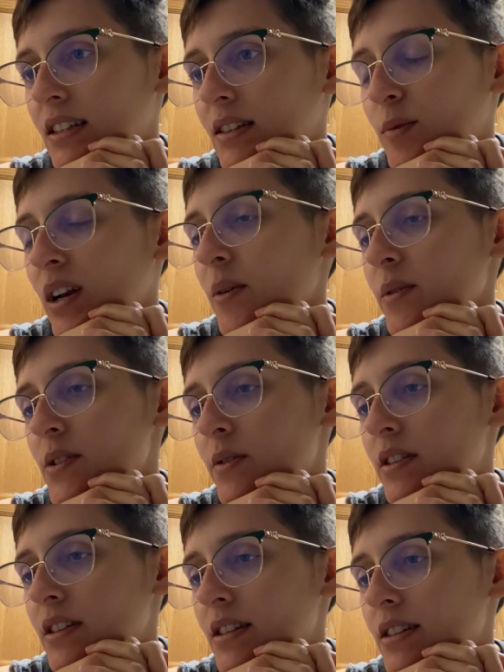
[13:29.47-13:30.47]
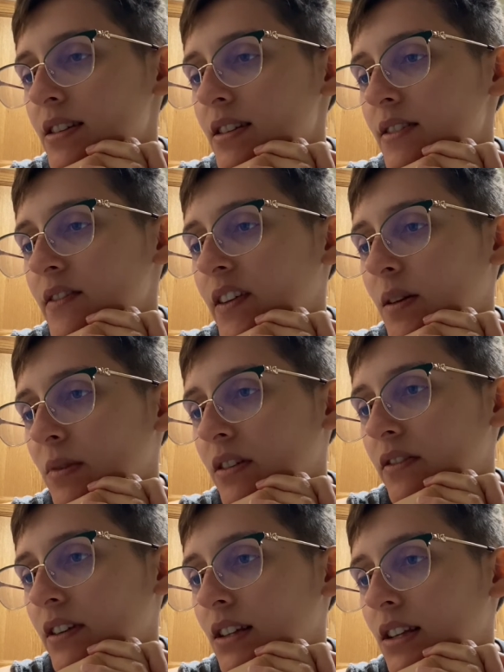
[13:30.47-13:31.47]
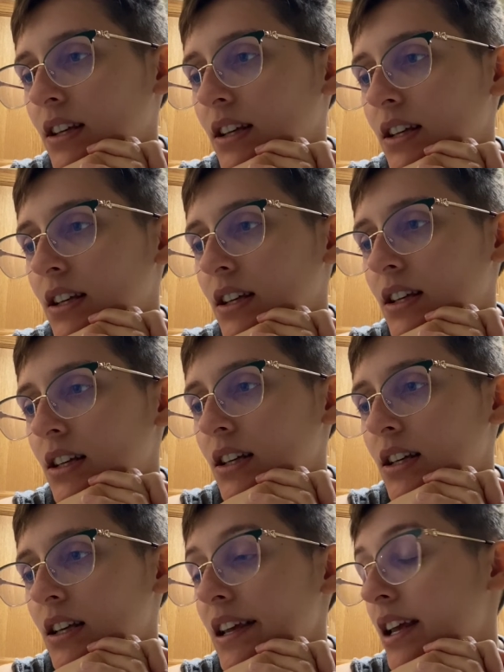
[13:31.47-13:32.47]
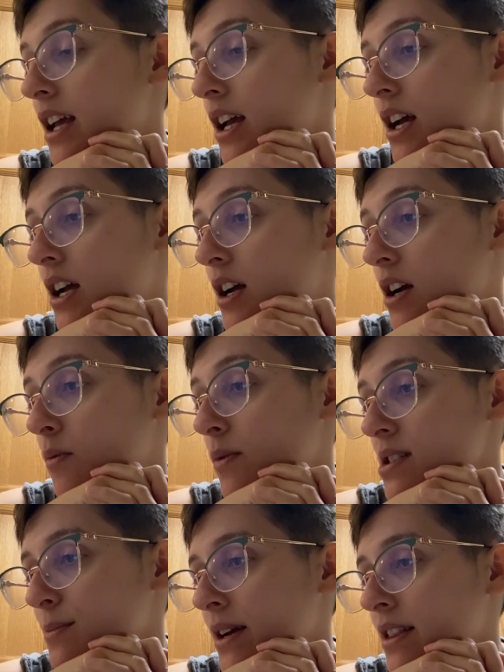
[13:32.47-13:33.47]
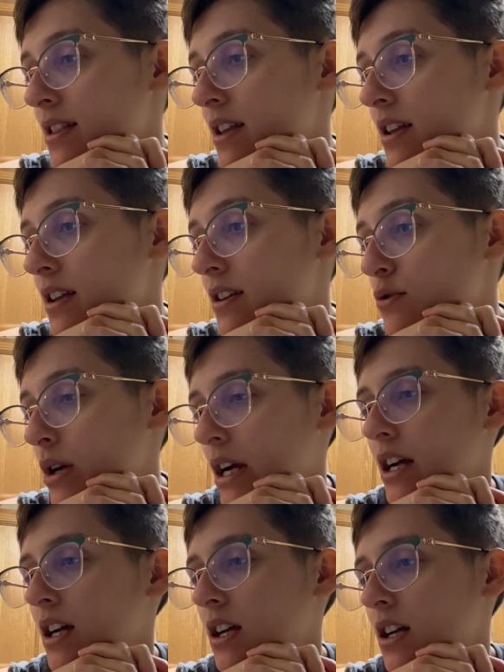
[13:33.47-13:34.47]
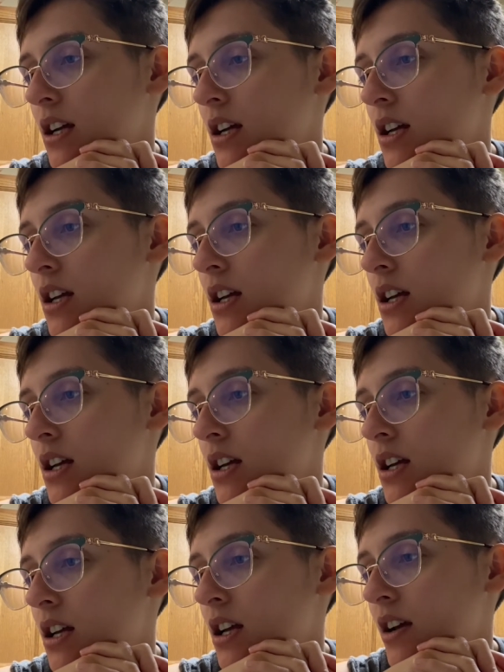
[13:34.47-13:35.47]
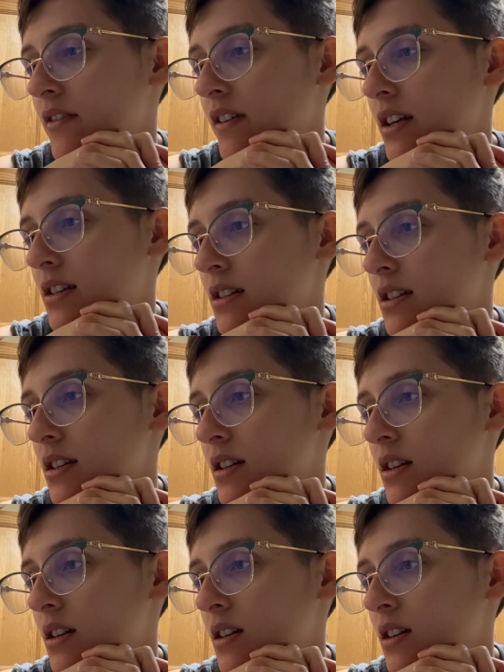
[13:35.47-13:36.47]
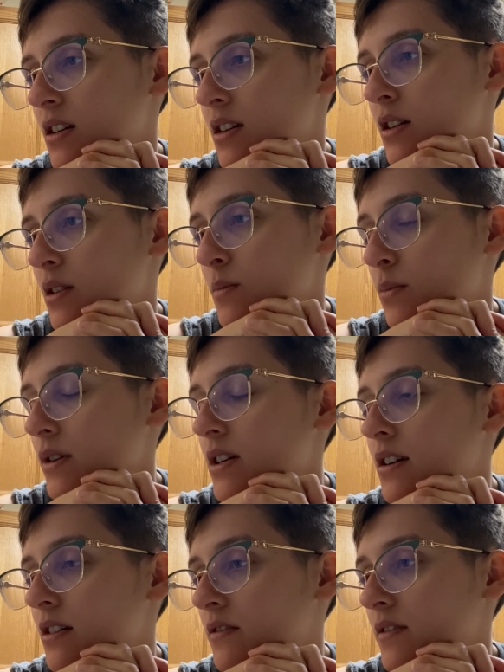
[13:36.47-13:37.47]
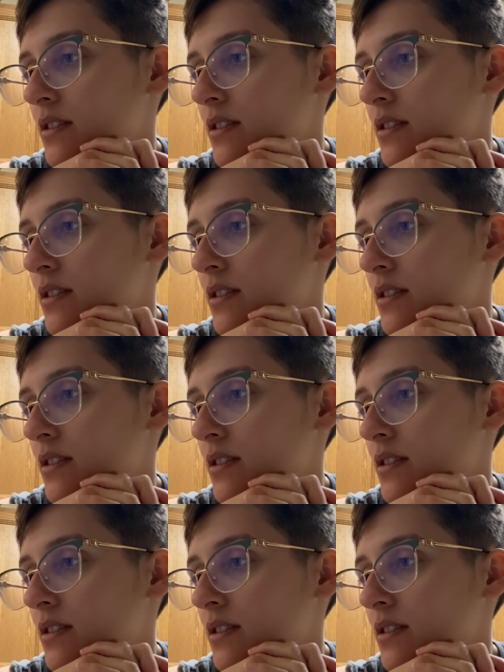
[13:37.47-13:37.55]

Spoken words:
when I would go to this family-friendly once-a-month drag event pre-COVID,